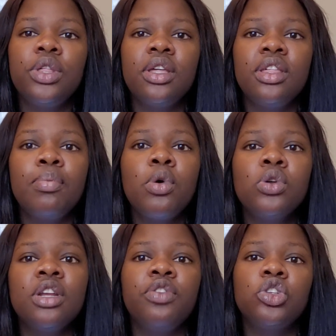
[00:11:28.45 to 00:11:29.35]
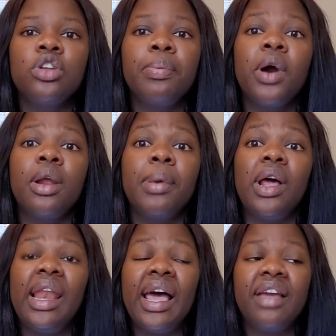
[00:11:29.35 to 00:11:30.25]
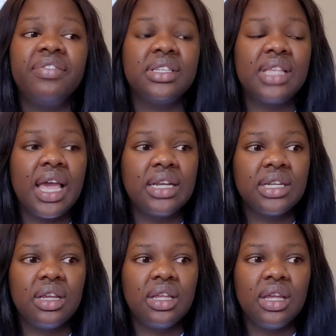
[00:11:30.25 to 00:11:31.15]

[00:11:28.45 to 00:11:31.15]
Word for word: the, the most unfortunate part about life is that